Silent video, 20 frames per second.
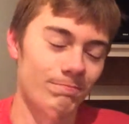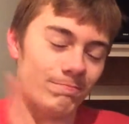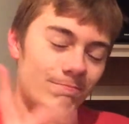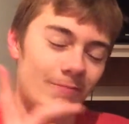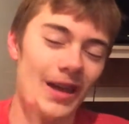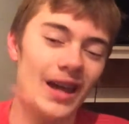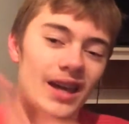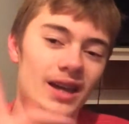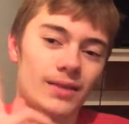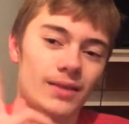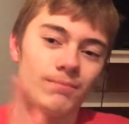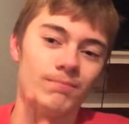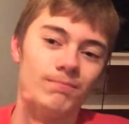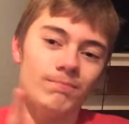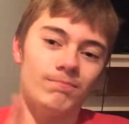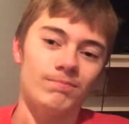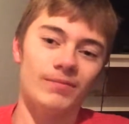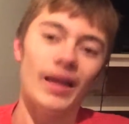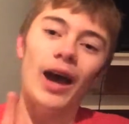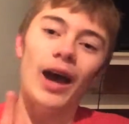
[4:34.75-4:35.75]
That
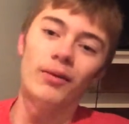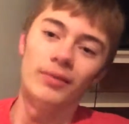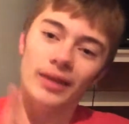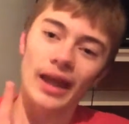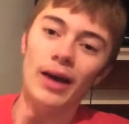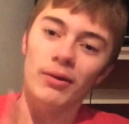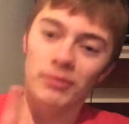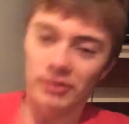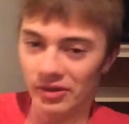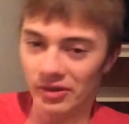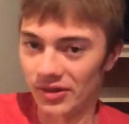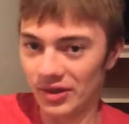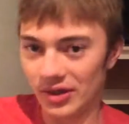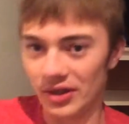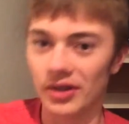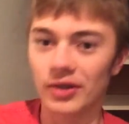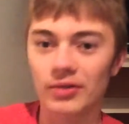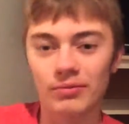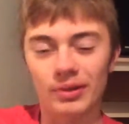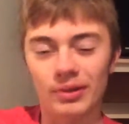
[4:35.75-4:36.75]
was a
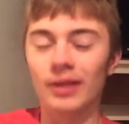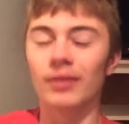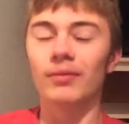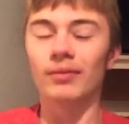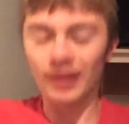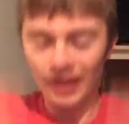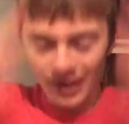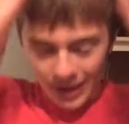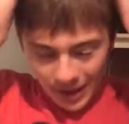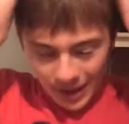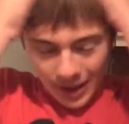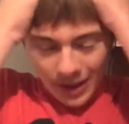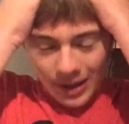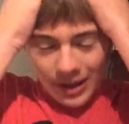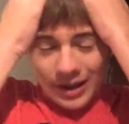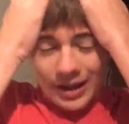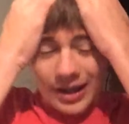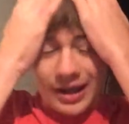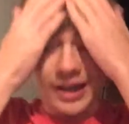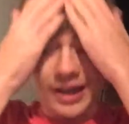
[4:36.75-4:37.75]
good one.
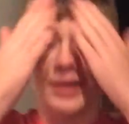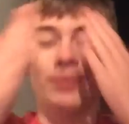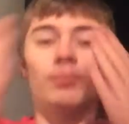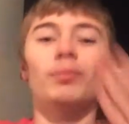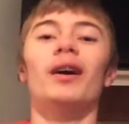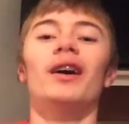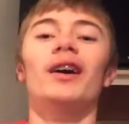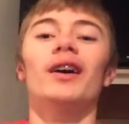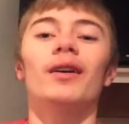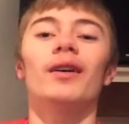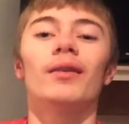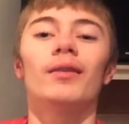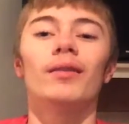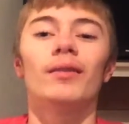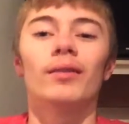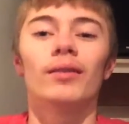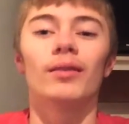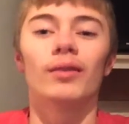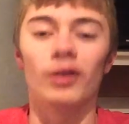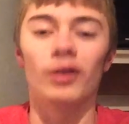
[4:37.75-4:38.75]
But
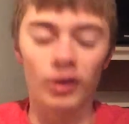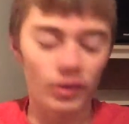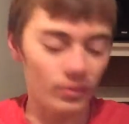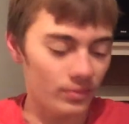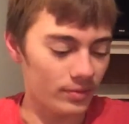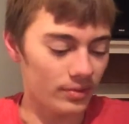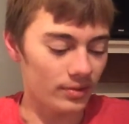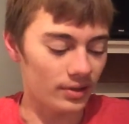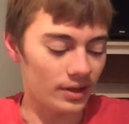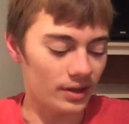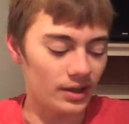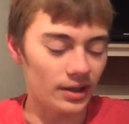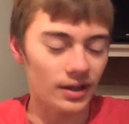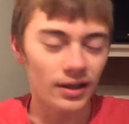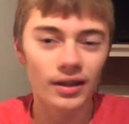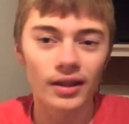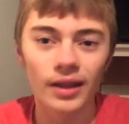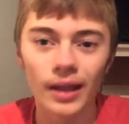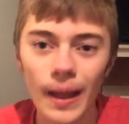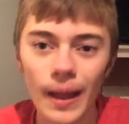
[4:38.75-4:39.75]
overall,
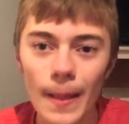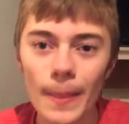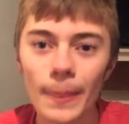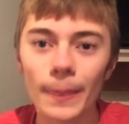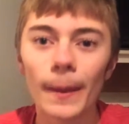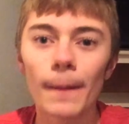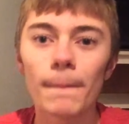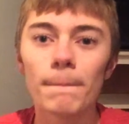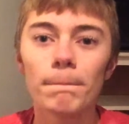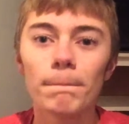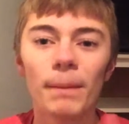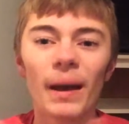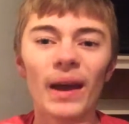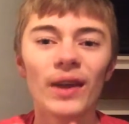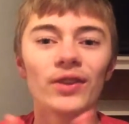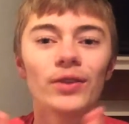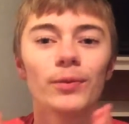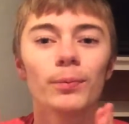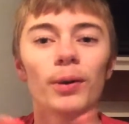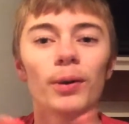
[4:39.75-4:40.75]
the
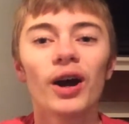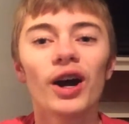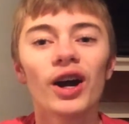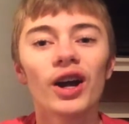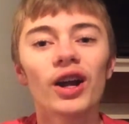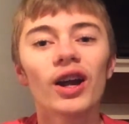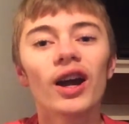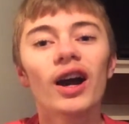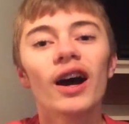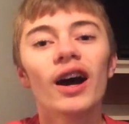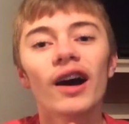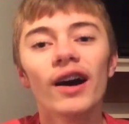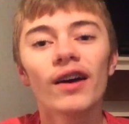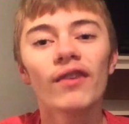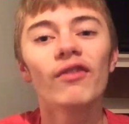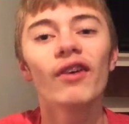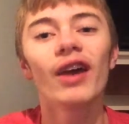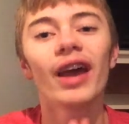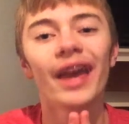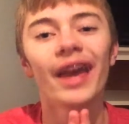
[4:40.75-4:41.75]
best part
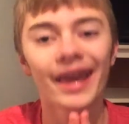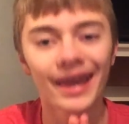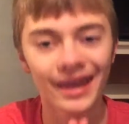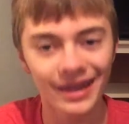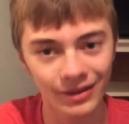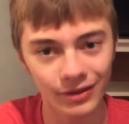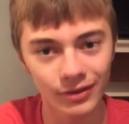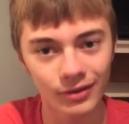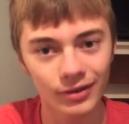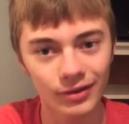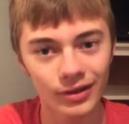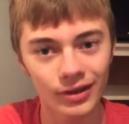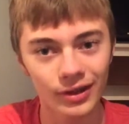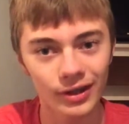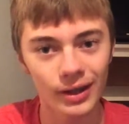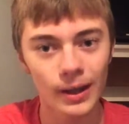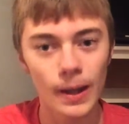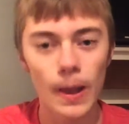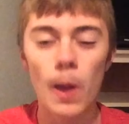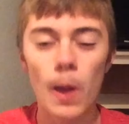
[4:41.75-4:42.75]
of
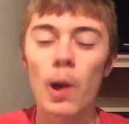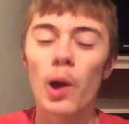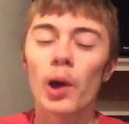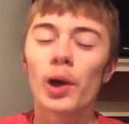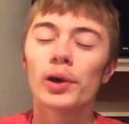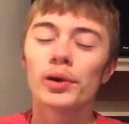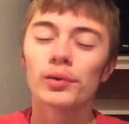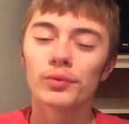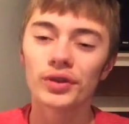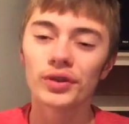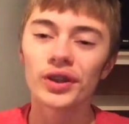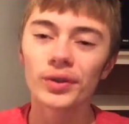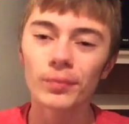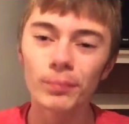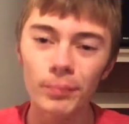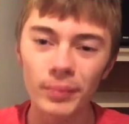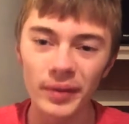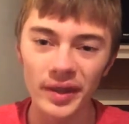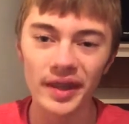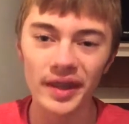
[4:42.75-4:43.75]
Andor
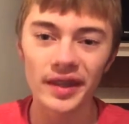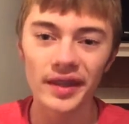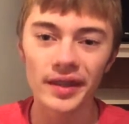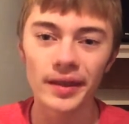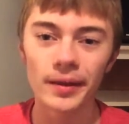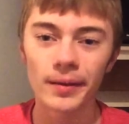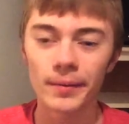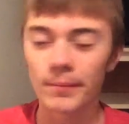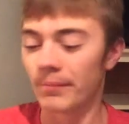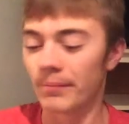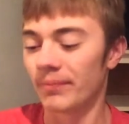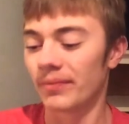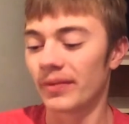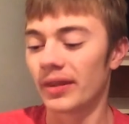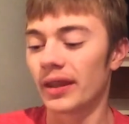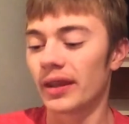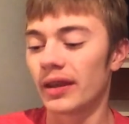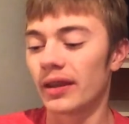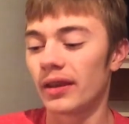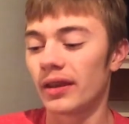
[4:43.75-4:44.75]
would be
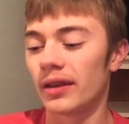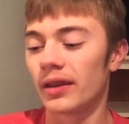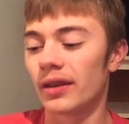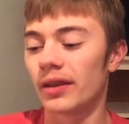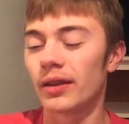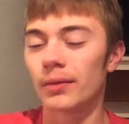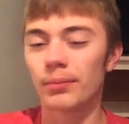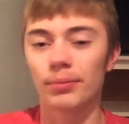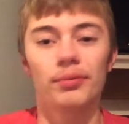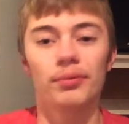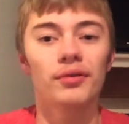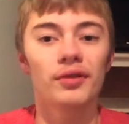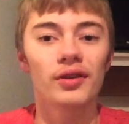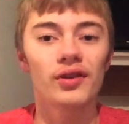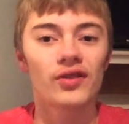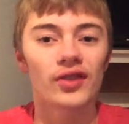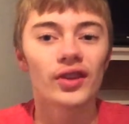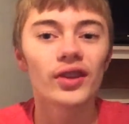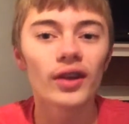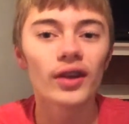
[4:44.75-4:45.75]
the
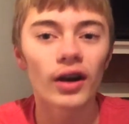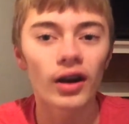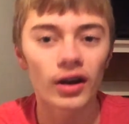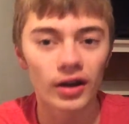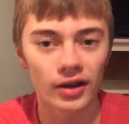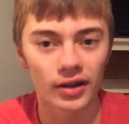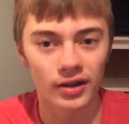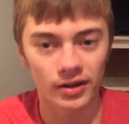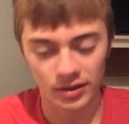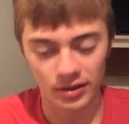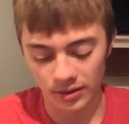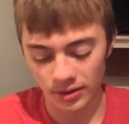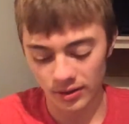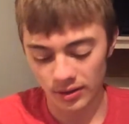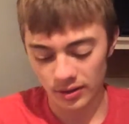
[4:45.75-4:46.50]
prison arc.